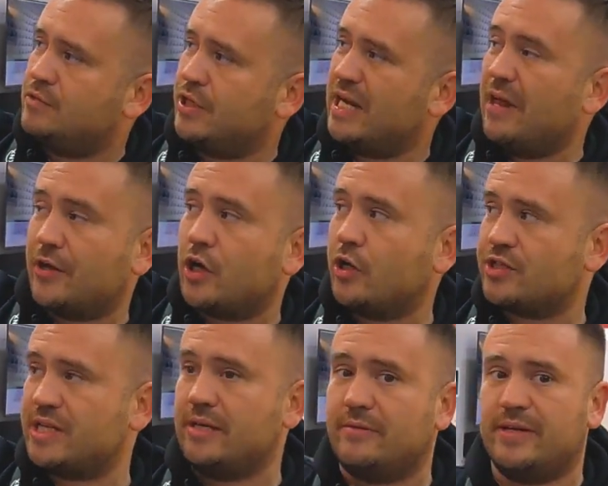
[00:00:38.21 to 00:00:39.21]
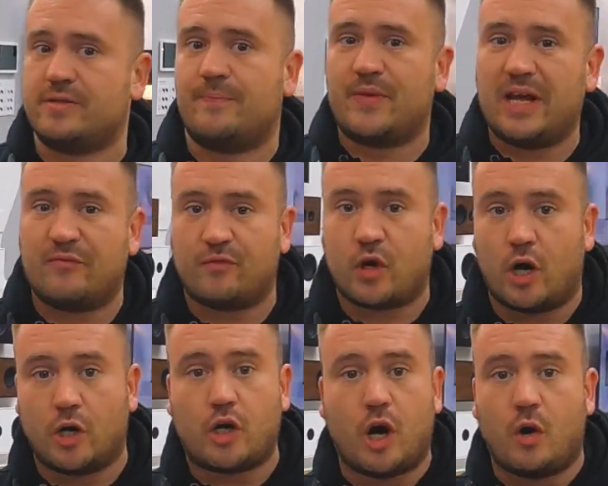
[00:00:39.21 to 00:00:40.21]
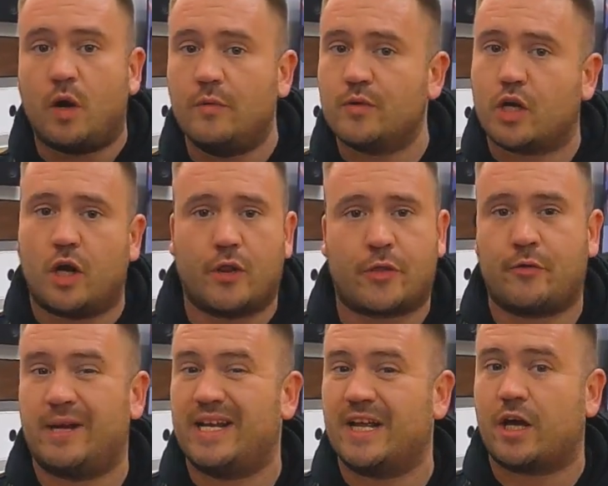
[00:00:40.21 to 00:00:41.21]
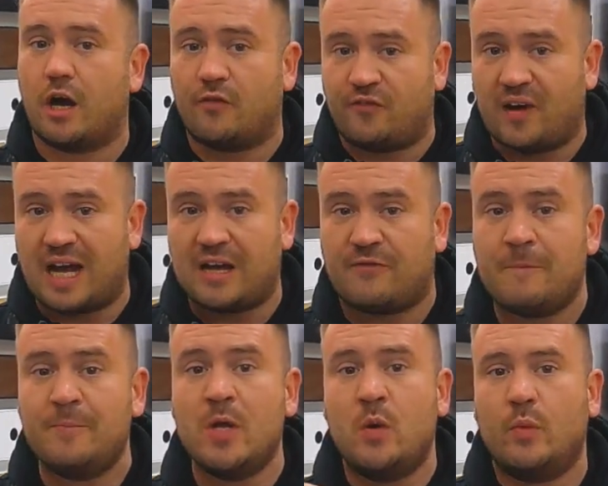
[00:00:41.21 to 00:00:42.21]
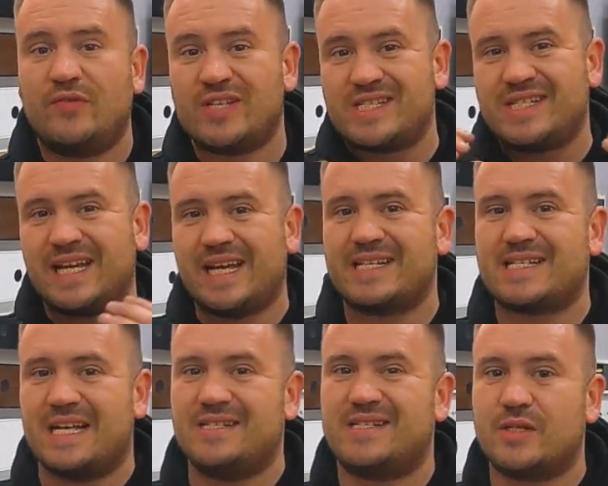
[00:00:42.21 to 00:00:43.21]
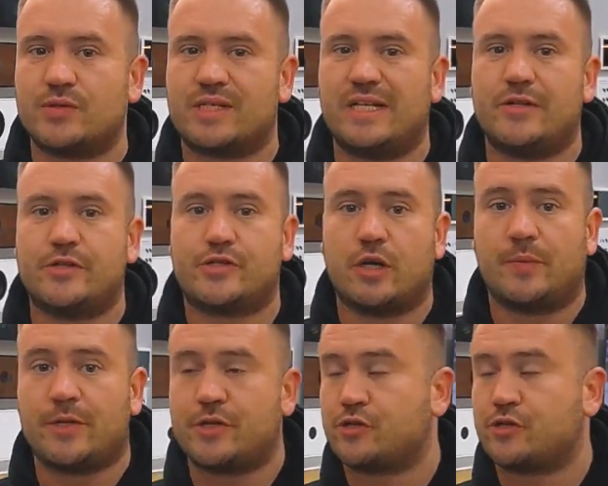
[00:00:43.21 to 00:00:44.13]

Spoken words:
So yeah, the Core series, they've got a Core 1, Core 3 and a Core 5, with the CA10 still sitting at the top of the